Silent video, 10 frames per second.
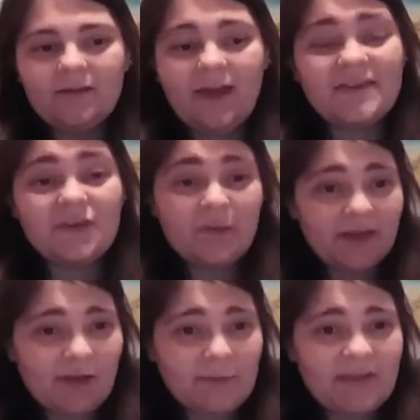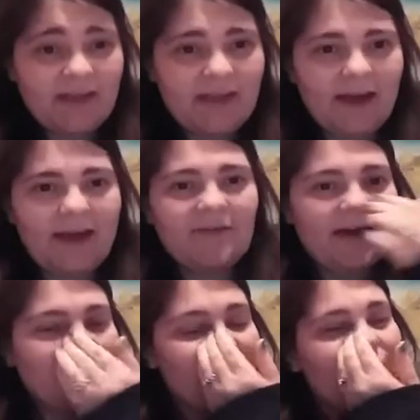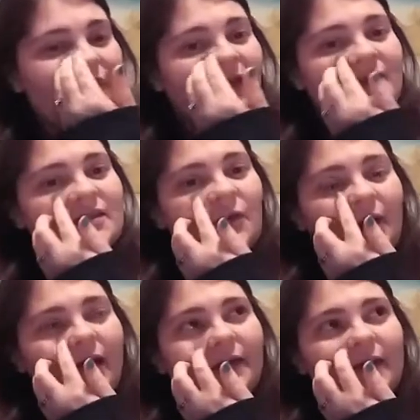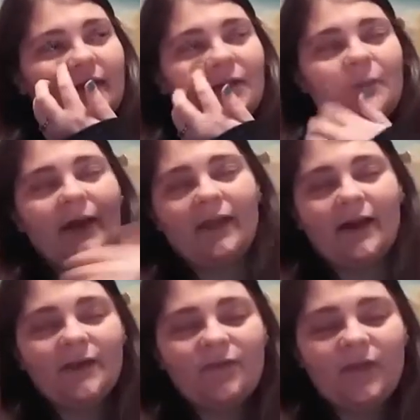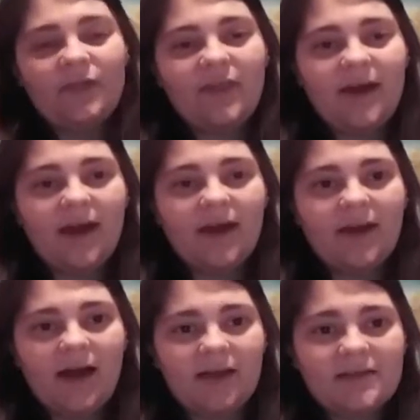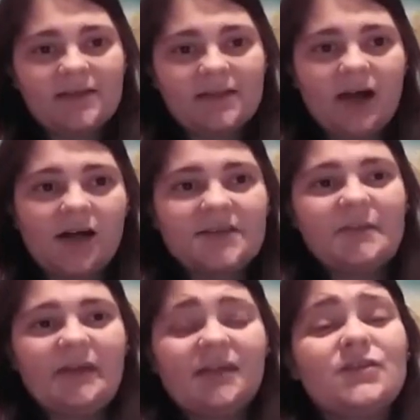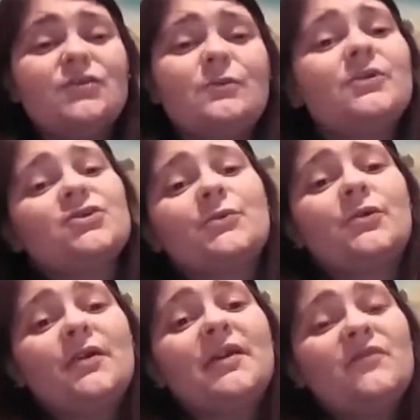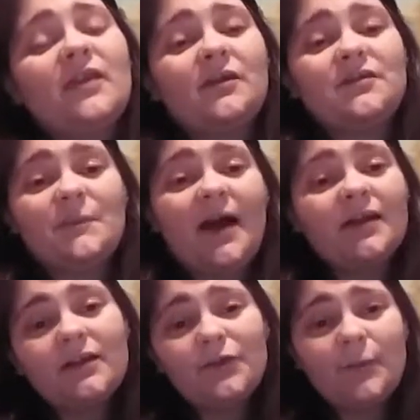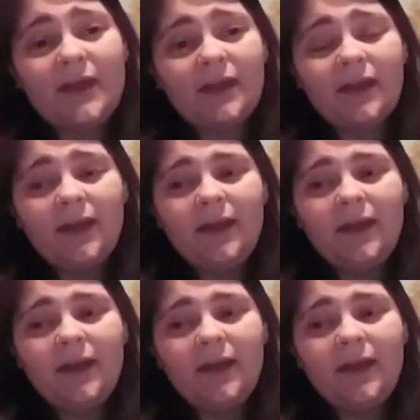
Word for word: as a quick update, I've had a few things go on in my life that it's caused me to push recording videos back a little bit